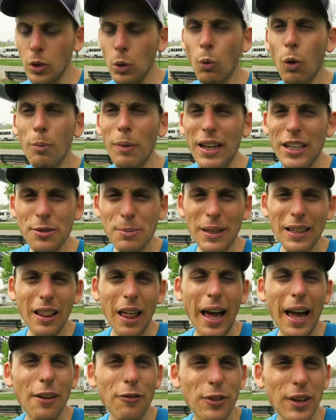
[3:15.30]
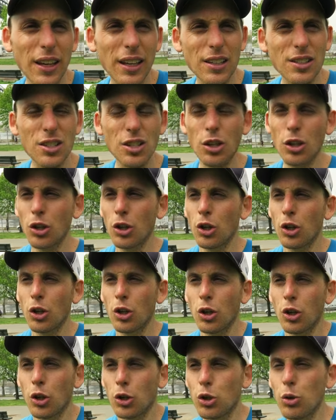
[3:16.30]
what makes me laugh is
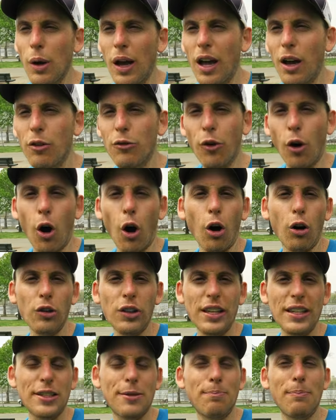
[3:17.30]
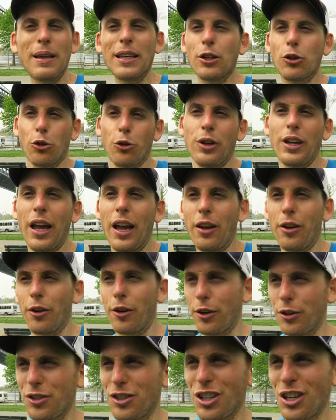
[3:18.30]
you have all these big
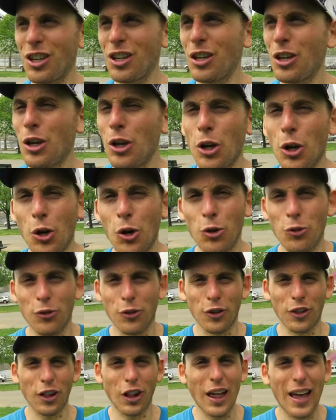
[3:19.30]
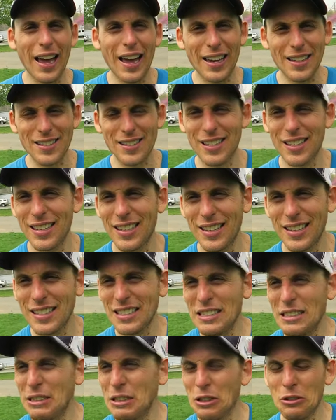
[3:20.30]
creators who for the last
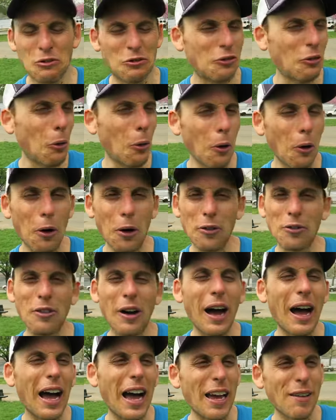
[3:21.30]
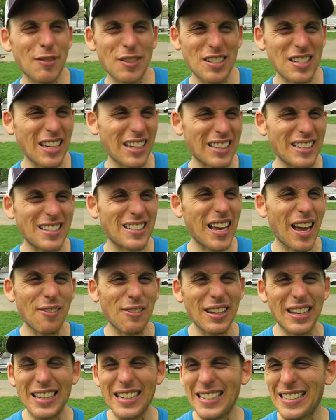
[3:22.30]
4, 5, 6,
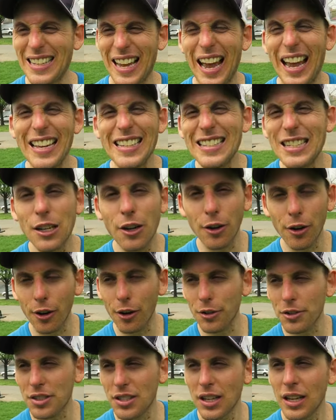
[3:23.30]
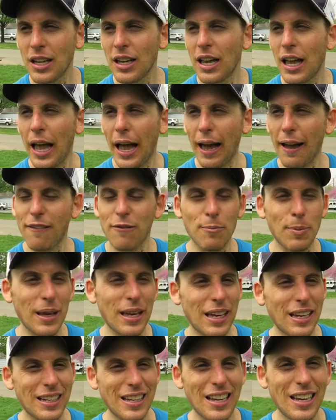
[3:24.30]
7, 10 years have
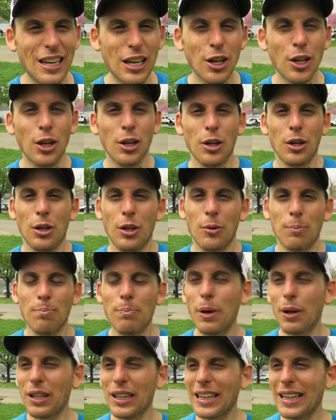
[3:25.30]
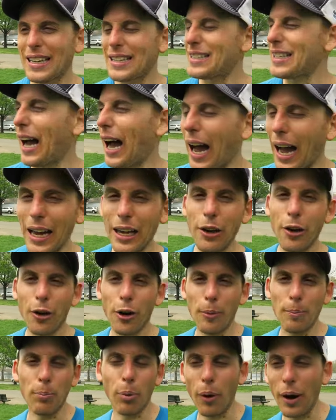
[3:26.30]
been building an
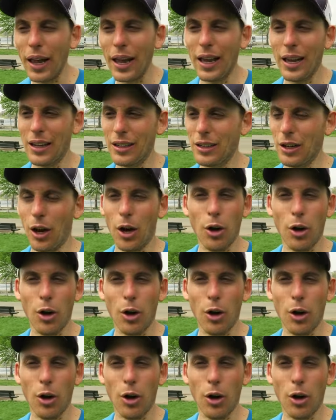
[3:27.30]
entire brand